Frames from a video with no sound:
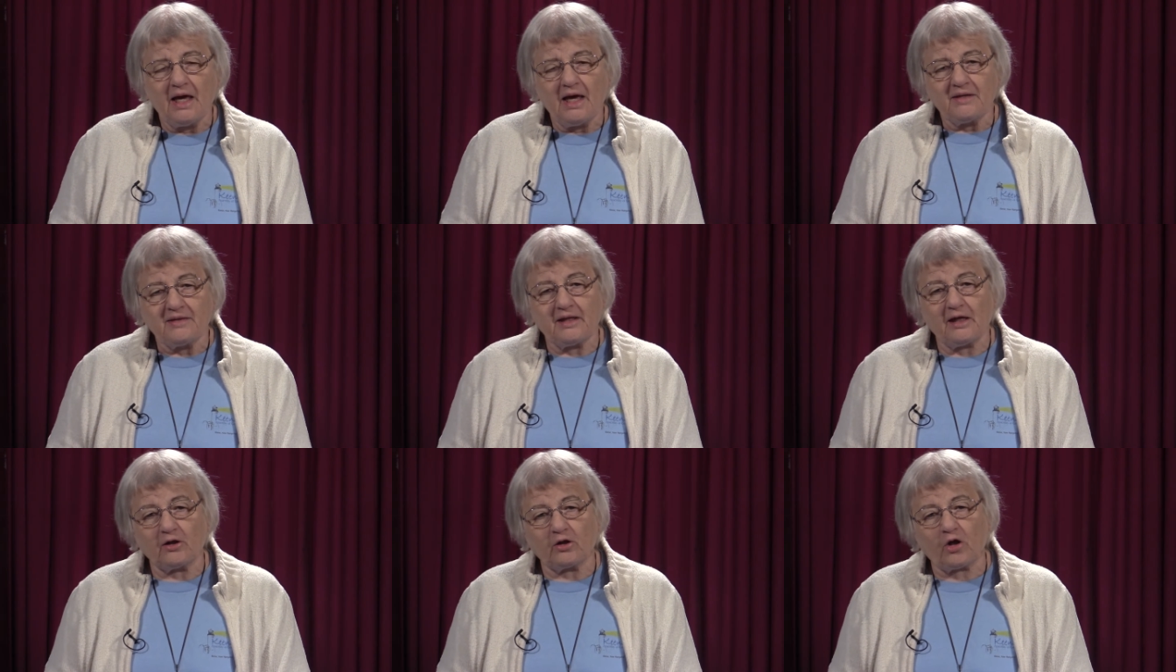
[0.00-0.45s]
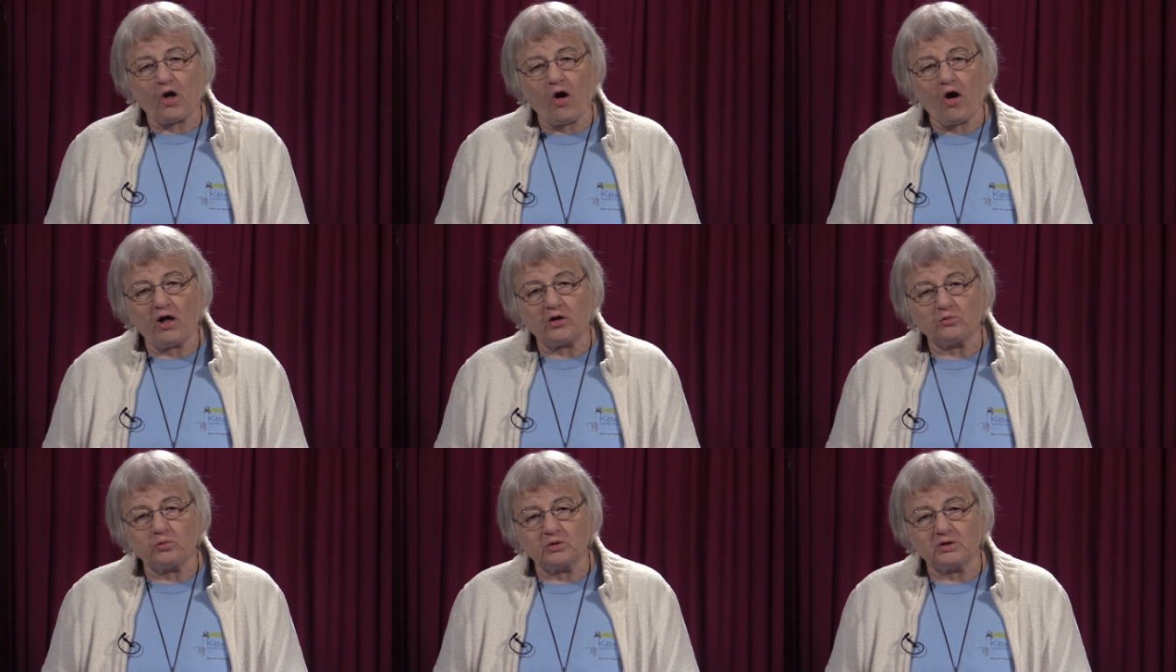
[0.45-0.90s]
that
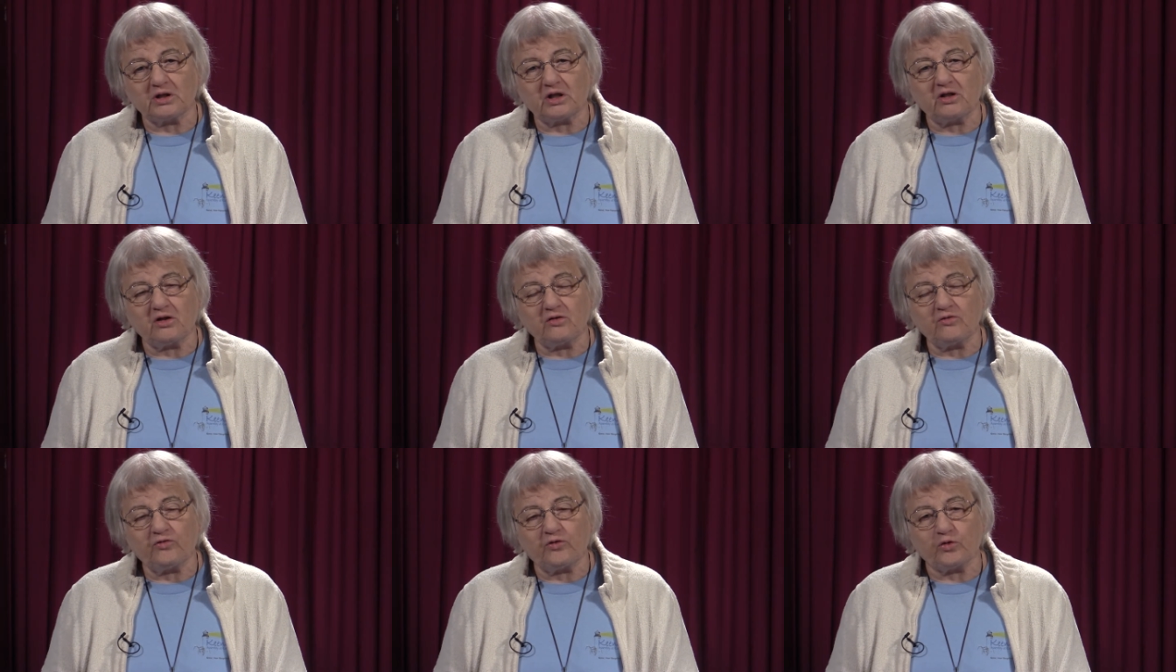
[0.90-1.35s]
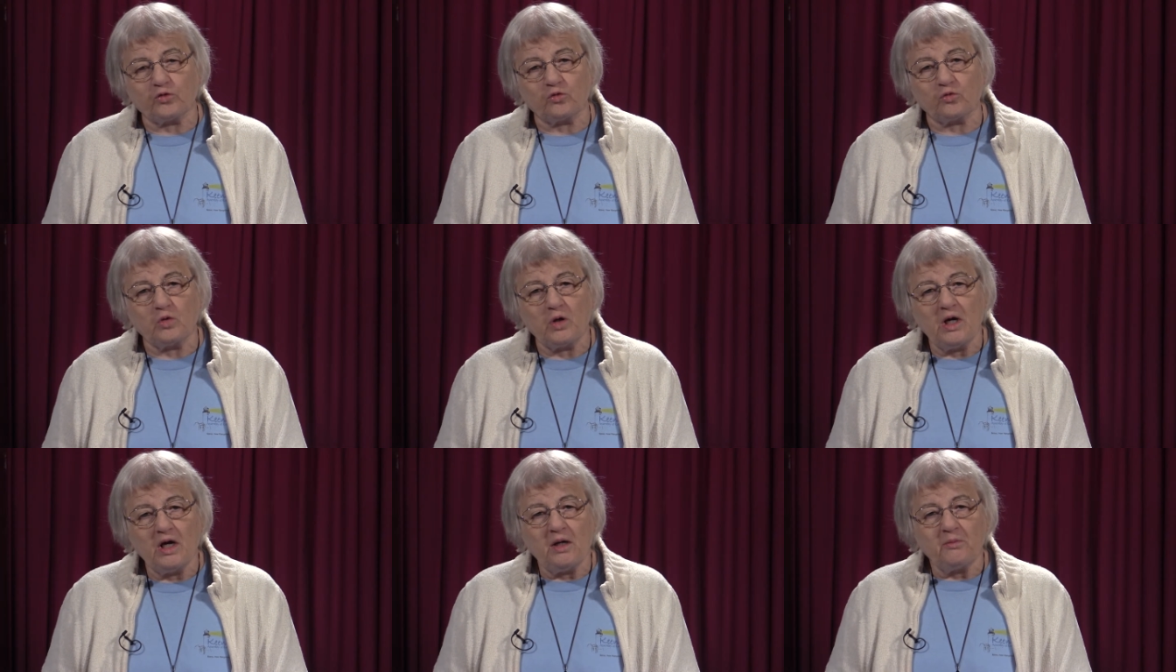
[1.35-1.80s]
God will give
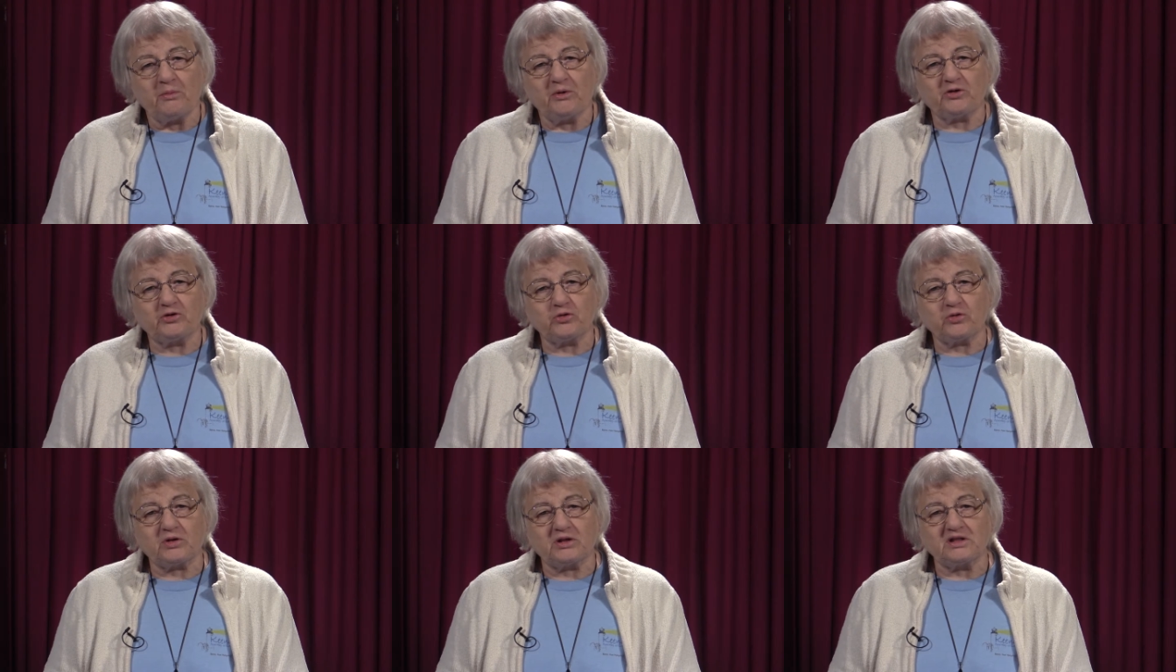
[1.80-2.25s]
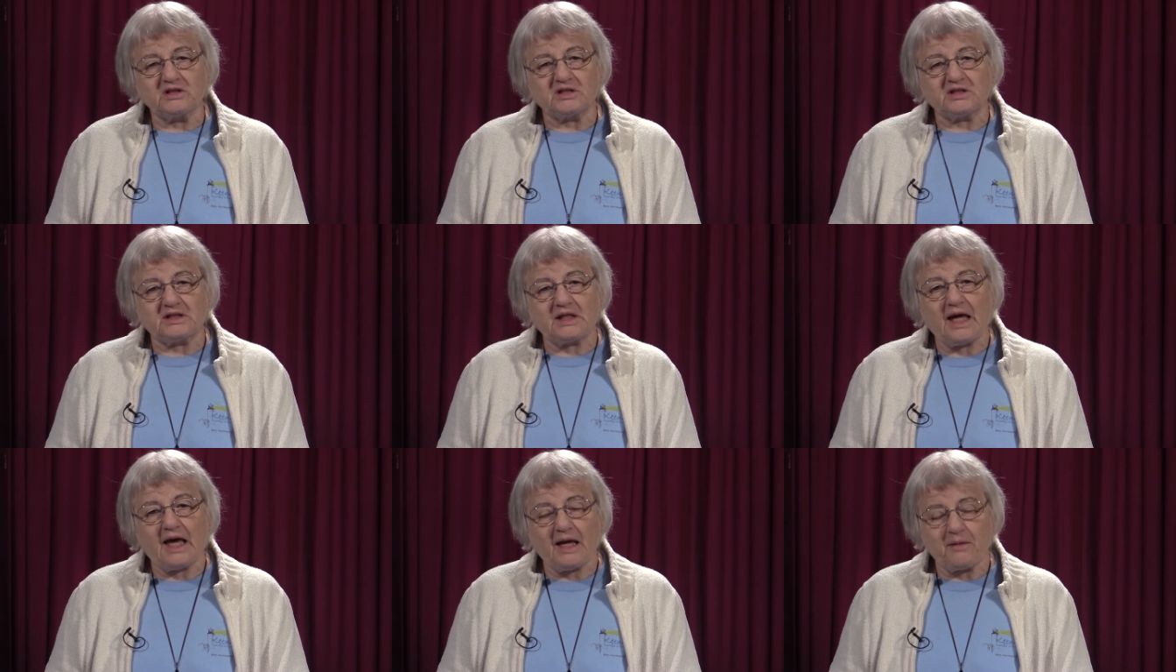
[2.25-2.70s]
you, but you can
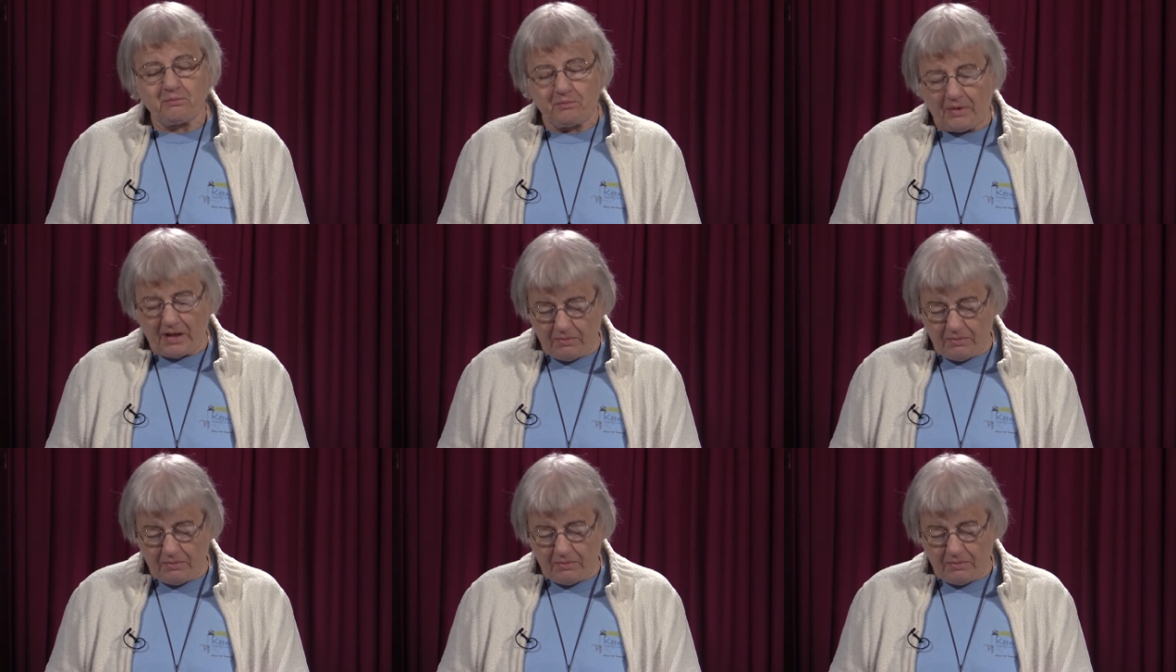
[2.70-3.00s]
start by